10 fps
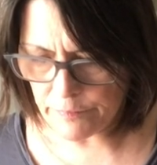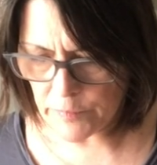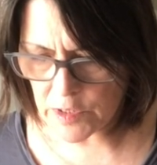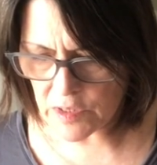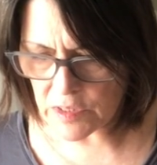
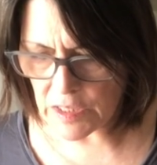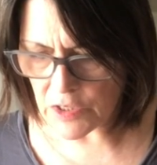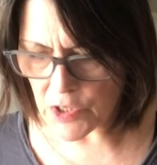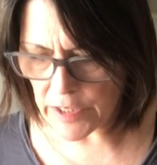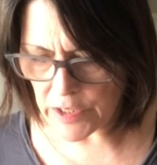this is an
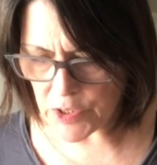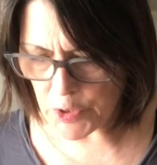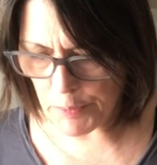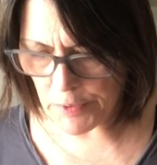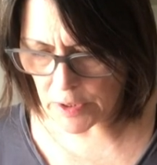
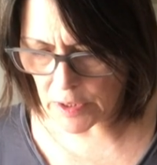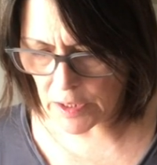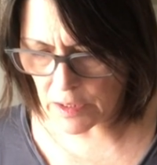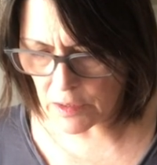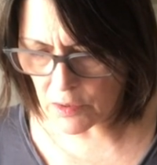educational booklet.